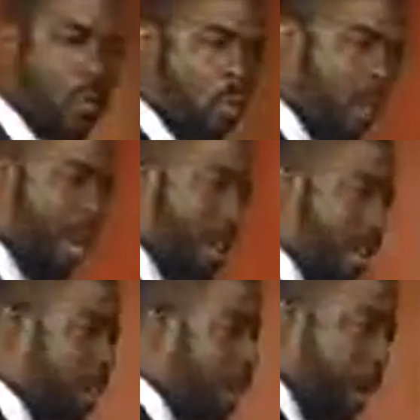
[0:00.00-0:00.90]

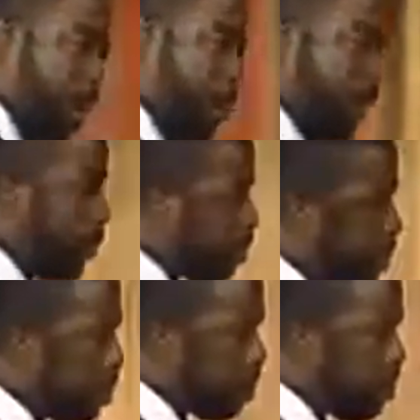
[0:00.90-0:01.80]
will of a people
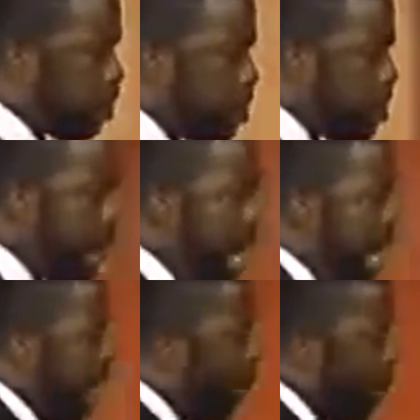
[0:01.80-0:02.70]

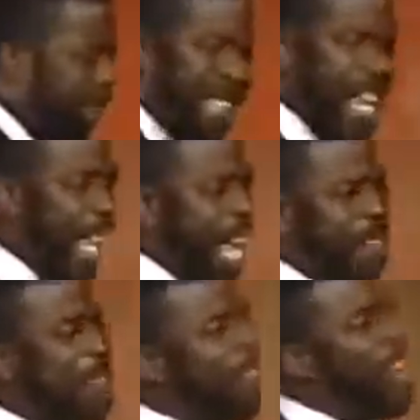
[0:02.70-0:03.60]
that will stake
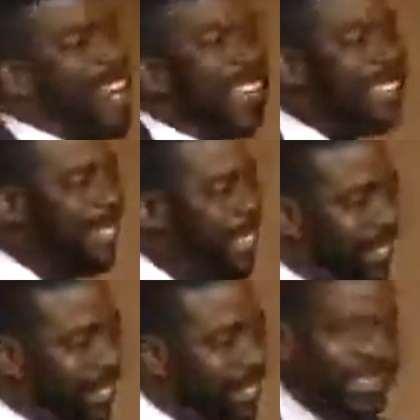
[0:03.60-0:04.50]
even their
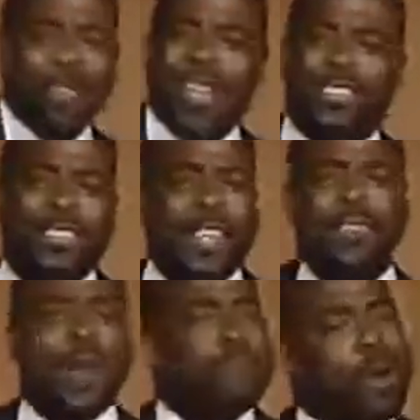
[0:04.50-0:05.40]
existence on the extent of
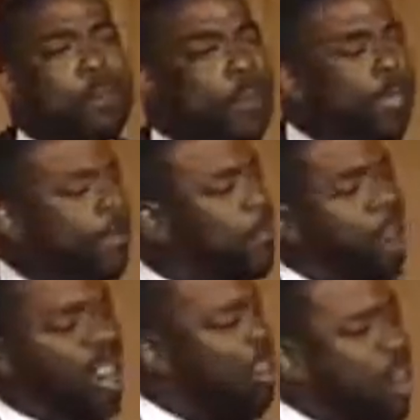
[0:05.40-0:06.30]
their purpose
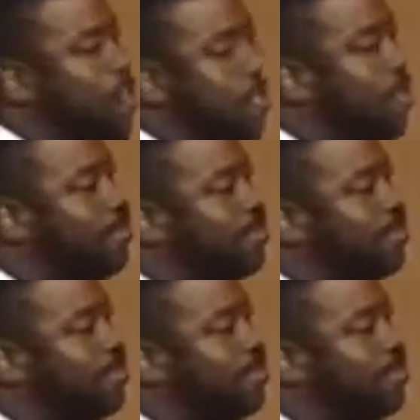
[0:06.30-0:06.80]
for good.